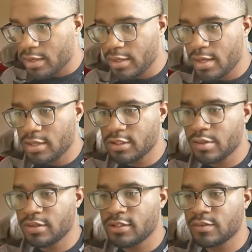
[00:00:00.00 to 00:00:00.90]
yeah, let's go
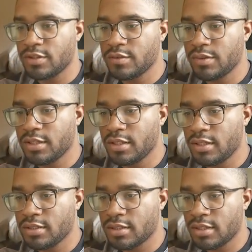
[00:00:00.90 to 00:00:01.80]
with this one. This one
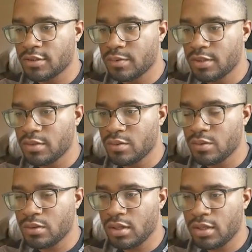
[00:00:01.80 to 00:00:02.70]
looks really
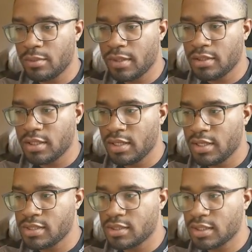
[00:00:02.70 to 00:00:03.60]
cool, and then it
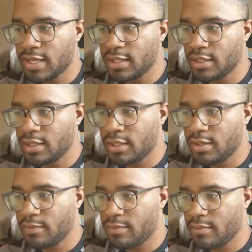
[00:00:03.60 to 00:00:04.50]
doesn't look like
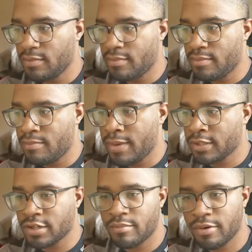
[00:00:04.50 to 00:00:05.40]
it
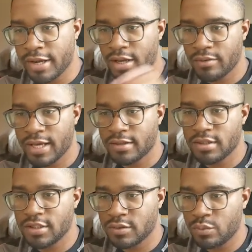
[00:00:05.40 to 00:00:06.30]
makes our brand go down
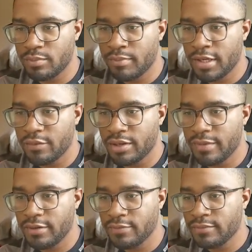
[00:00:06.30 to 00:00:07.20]
to just men and
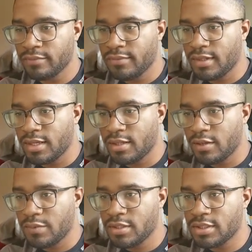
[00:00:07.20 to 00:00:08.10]
women. And
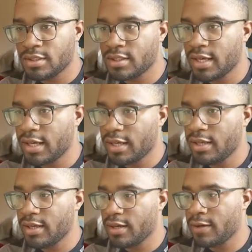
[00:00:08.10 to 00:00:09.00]
then we just
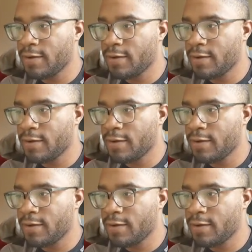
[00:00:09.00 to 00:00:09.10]
say